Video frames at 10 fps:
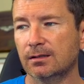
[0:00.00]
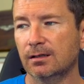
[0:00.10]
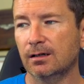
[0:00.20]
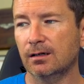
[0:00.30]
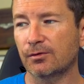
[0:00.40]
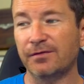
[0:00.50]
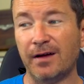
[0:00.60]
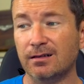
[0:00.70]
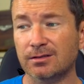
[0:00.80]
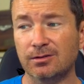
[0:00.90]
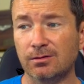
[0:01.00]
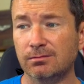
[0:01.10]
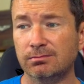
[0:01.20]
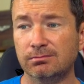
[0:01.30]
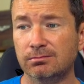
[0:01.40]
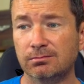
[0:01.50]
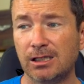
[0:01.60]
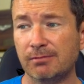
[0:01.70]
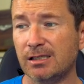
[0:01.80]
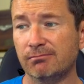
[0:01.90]
Uh, Rafale's cool.
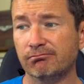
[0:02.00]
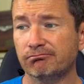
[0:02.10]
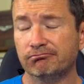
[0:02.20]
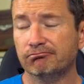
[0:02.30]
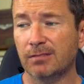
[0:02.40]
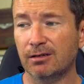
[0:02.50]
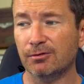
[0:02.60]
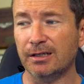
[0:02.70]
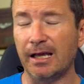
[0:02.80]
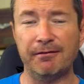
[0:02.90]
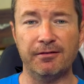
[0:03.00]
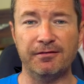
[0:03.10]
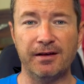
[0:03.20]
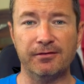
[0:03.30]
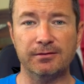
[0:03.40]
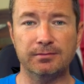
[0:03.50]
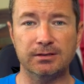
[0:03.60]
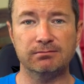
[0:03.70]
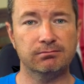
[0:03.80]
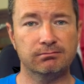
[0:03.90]
I mean, I don't really have a favorite,
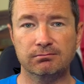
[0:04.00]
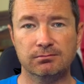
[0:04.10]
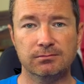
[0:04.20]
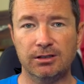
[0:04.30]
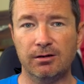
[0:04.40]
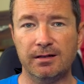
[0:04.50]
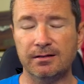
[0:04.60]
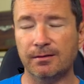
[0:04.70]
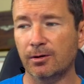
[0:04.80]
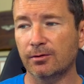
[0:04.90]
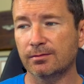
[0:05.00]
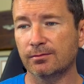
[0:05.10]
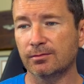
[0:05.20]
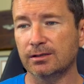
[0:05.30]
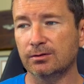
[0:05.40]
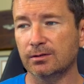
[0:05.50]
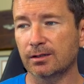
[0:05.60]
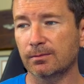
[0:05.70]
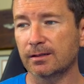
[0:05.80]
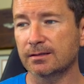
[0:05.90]
but you know, I think they're both really cool
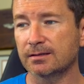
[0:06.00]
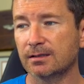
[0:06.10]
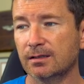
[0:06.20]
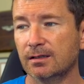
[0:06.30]
airplanes.